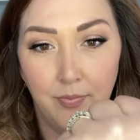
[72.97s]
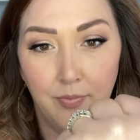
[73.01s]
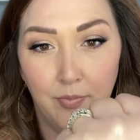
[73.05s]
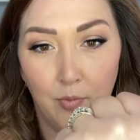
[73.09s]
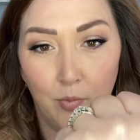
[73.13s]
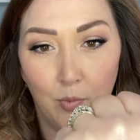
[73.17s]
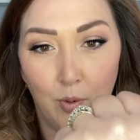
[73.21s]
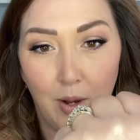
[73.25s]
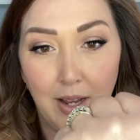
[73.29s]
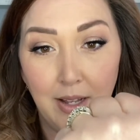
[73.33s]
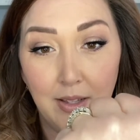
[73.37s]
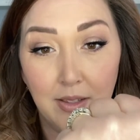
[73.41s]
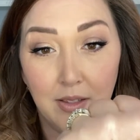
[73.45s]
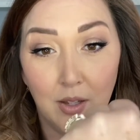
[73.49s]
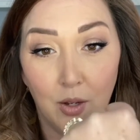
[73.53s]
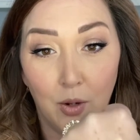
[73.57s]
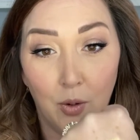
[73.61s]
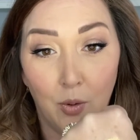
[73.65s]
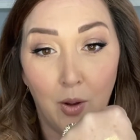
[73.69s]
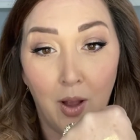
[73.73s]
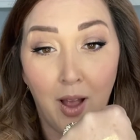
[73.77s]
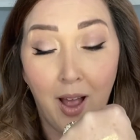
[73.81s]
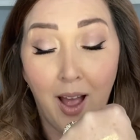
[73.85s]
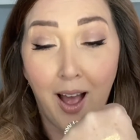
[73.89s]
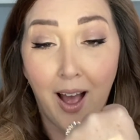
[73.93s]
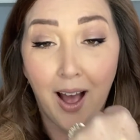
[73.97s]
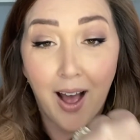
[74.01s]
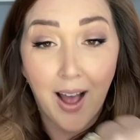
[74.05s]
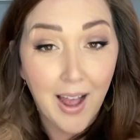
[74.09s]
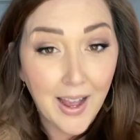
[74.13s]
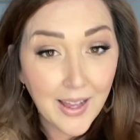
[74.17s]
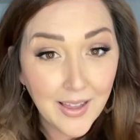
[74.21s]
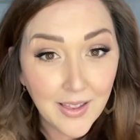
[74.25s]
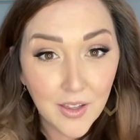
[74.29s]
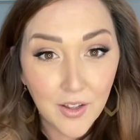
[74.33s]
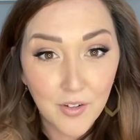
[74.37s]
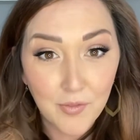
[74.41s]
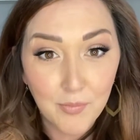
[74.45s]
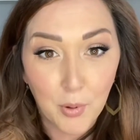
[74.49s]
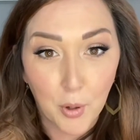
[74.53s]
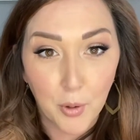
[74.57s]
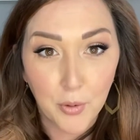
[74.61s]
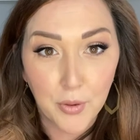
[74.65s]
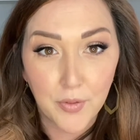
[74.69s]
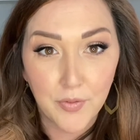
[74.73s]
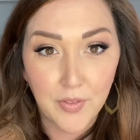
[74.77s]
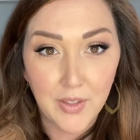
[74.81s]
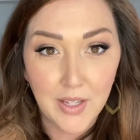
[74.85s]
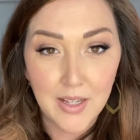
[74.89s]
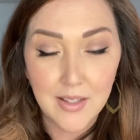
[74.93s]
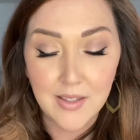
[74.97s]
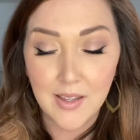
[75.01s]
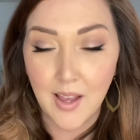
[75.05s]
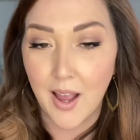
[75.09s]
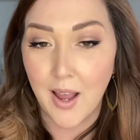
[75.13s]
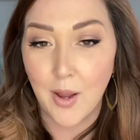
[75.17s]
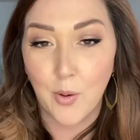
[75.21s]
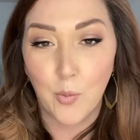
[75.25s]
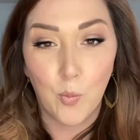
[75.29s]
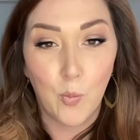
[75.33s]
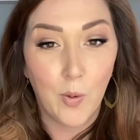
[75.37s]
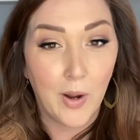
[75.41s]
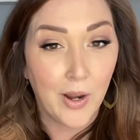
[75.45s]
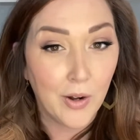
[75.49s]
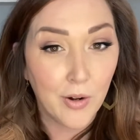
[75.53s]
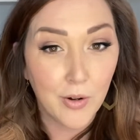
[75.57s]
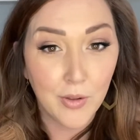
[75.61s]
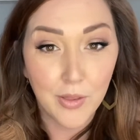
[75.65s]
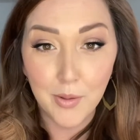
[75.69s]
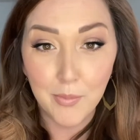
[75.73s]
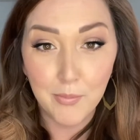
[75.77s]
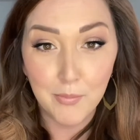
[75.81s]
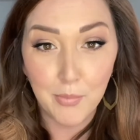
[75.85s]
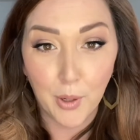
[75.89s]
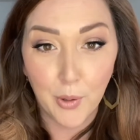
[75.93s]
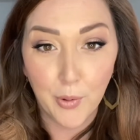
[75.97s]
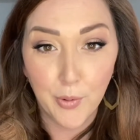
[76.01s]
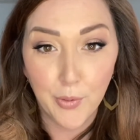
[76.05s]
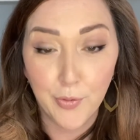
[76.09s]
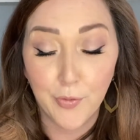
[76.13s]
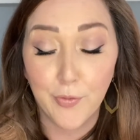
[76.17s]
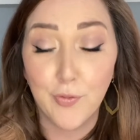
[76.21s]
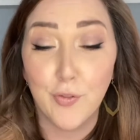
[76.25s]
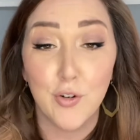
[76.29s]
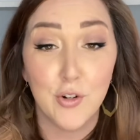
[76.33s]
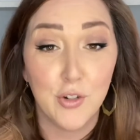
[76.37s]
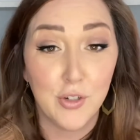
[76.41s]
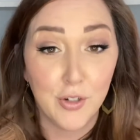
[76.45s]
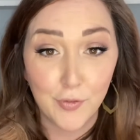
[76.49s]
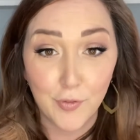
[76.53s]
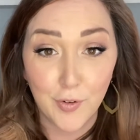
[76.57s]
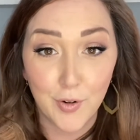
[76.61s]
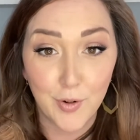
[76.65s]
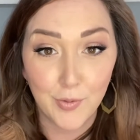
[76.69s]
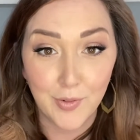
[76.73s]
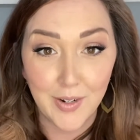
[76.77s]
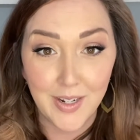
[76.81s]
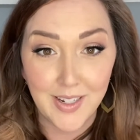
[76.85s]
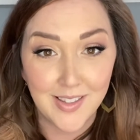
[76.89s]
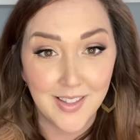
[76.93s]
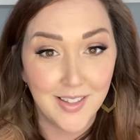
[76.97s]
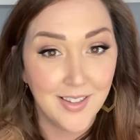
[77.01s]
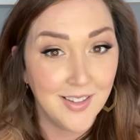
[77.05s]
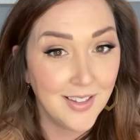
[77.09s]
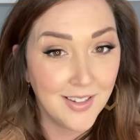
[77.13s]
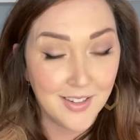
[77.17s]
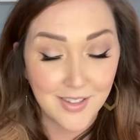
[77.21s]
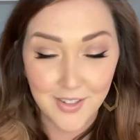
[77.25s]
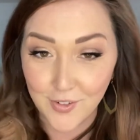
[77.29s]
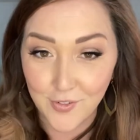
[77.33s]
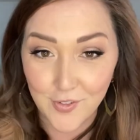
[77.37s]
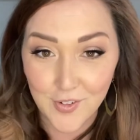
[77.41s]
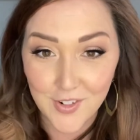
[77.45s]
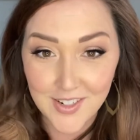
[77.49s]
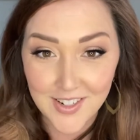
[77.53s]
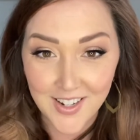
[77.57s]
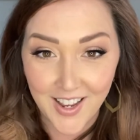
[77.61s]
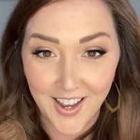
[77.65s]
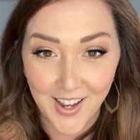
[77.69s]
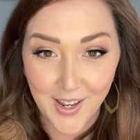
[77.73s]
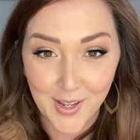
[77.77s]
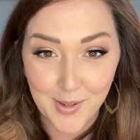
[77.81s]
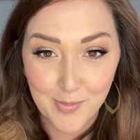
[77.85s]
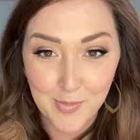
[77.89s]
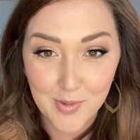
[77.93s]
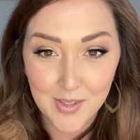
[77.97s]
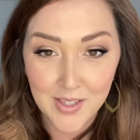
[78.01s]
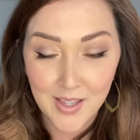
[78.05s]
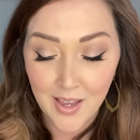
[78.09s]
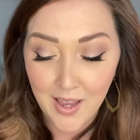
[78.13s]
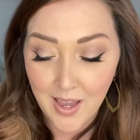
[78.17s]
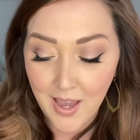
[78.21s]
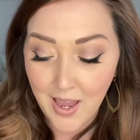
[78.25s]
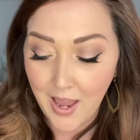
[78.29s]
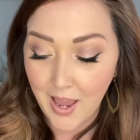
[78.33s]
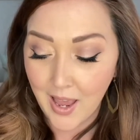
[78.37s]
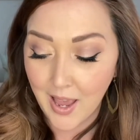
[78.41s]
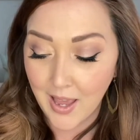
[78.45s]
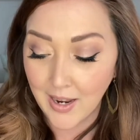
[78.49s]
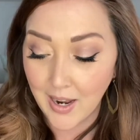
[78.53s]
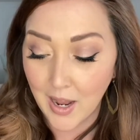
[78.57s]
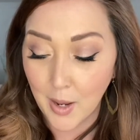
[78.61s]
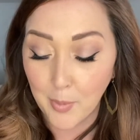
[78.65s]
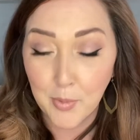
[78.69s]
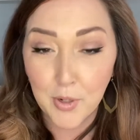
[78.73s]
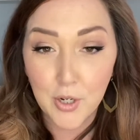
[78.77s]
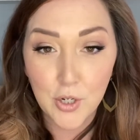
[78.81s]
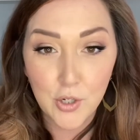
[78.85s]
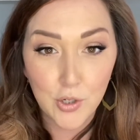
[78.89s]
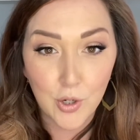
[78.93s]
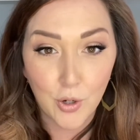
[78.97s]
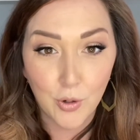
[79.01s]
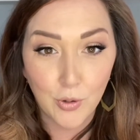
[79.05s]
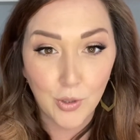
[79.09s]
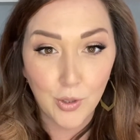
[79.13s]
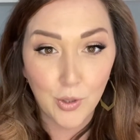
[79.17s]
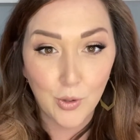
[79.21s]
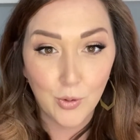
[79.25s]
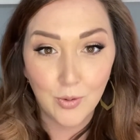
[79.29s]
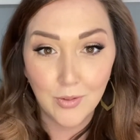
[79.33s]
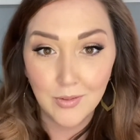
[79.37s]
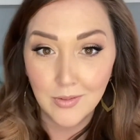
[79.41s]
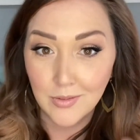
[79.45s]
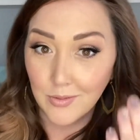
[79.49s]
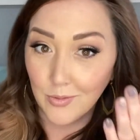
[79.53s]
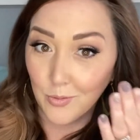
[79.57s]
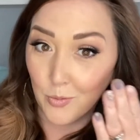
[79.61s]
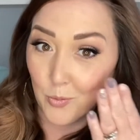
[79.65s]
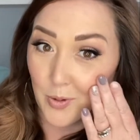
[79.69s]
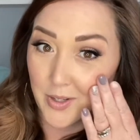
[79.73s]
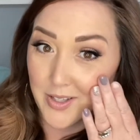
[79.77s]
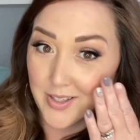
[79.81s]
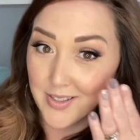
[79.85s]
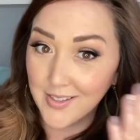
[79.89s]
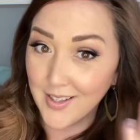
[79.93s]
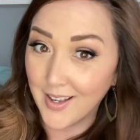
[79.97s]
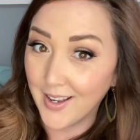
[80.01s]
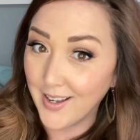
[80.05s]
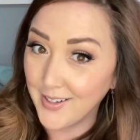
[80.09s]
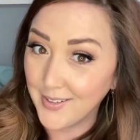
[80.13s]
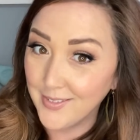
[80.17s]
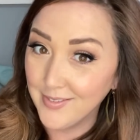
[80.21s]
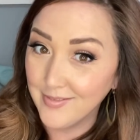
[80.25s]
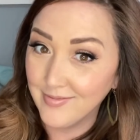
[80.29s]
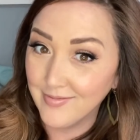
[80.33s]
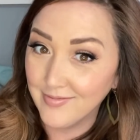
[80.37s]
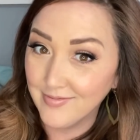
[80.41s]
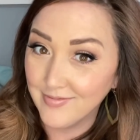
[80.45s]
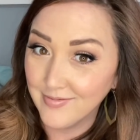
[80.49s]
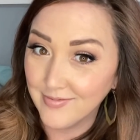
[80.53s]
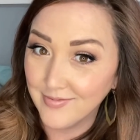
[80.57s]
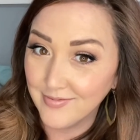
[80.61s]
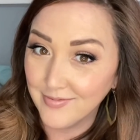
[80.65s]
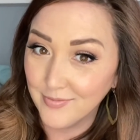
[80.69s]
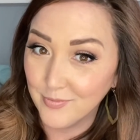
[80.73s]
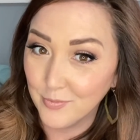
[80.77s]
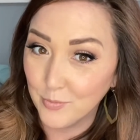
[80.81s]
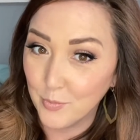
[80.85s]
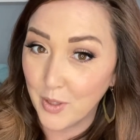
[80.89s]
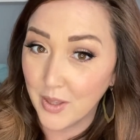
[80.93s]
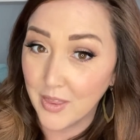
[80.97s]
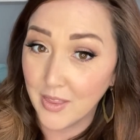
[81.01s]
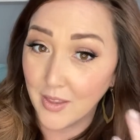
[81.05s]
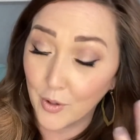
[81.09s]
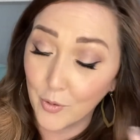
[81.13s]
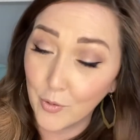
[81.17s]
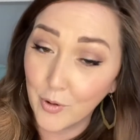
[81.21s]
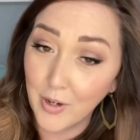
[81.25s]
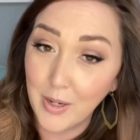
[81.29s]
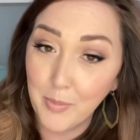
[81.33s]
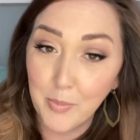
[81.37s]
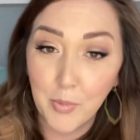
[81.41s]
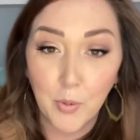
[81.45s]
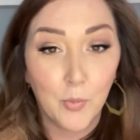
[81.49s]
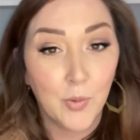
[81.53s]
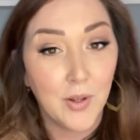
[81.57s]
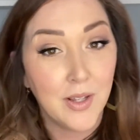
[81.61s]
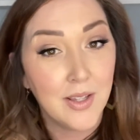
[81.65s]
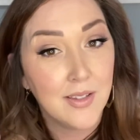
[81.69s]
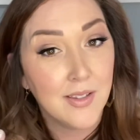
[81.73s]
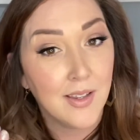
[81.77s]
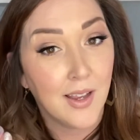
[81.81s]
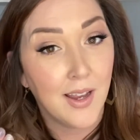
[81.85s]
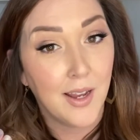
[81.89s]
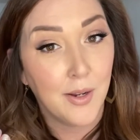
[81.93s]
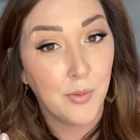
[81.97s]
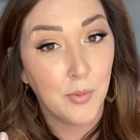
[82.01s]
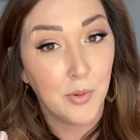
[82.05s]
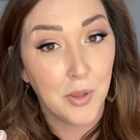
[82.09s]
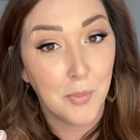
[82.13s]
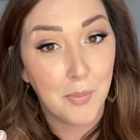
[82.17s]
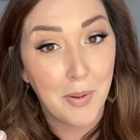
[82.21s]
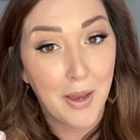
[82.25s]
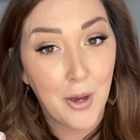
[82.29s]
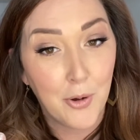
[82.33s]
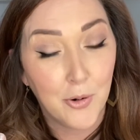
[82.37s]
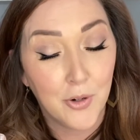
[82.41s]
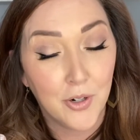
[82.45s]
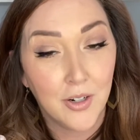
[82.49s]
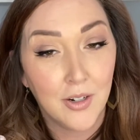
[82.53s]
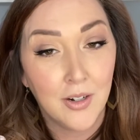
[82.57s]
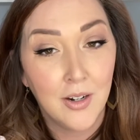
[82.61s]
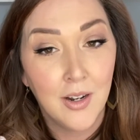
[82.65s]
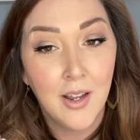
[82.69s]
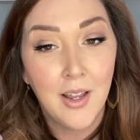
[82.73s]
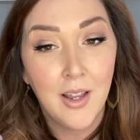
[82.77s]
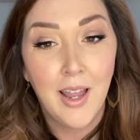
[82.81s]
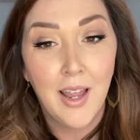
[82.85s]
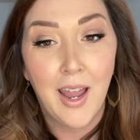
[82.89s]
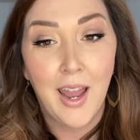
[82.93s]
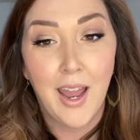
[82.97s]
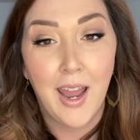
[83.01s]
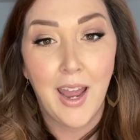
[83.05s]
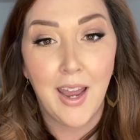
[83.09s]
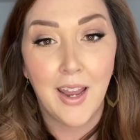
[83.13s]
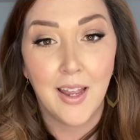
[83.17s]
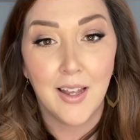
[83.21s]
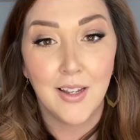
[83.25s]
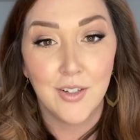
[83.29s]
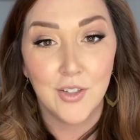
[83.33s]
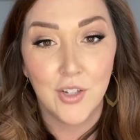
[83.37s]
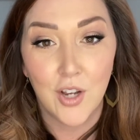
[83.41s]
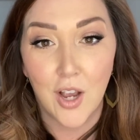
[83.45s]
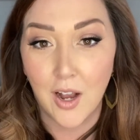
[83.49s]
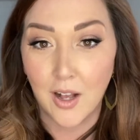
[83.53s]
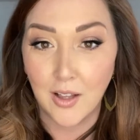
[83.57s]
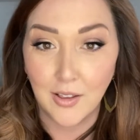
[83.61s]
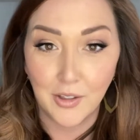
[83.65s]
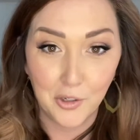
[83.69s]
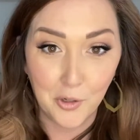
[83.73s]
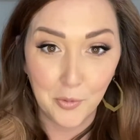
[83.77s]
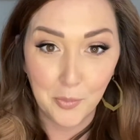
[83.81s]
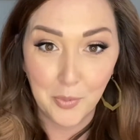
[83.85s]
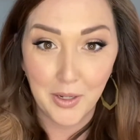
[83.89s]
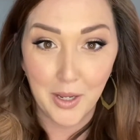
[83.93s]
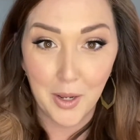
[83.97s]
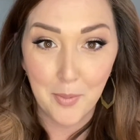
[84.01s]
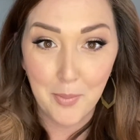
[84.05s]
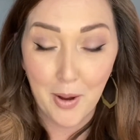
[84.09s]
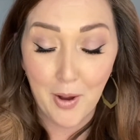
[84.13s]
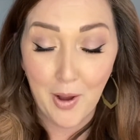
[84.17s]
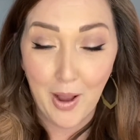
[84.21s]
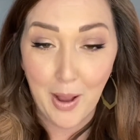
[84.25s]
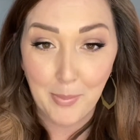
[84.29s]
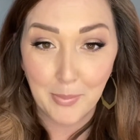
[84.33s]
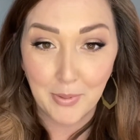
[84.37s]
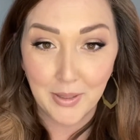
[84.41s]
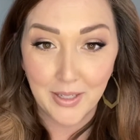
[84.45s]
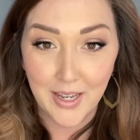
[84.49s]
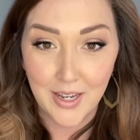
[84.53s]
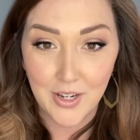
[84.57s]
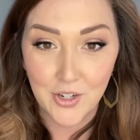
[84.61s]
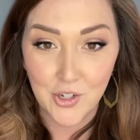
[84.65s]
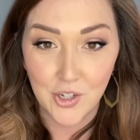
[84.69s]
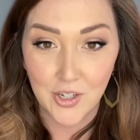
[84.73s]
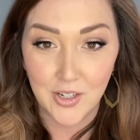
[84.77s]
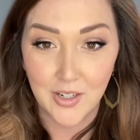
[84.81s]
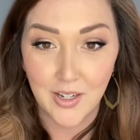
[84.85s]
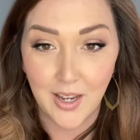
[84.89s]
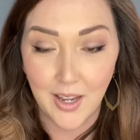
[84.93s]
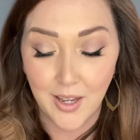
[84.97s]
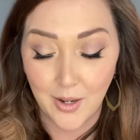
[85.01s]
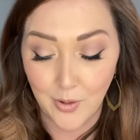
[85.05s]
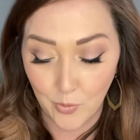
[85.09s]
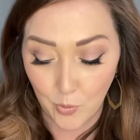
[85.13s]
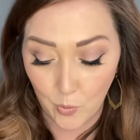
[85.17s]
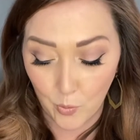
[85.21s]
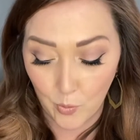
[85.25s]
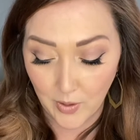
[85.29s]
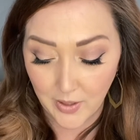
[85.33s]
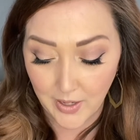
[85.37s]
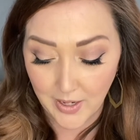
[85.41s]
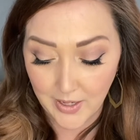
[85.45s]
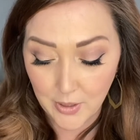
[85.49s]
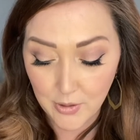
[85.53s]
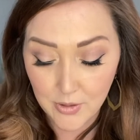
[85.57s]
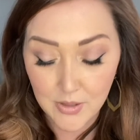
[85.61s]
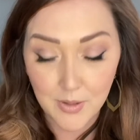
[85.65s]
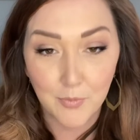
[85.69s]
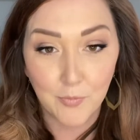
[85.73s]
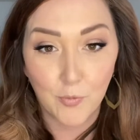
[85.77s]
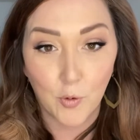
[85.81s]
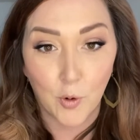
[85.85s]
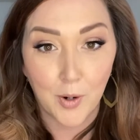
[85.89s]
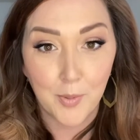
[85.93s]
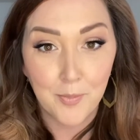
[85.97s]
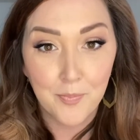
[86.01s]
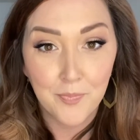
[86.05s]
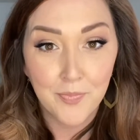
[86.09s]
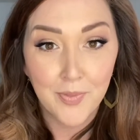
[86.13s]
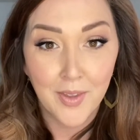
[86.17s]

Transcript: right? So I love both of these. I wear them both for different reasons at different times. And I'm going to show you one side with the cream and one side with the powder and talk a little bit about application and what I use them for.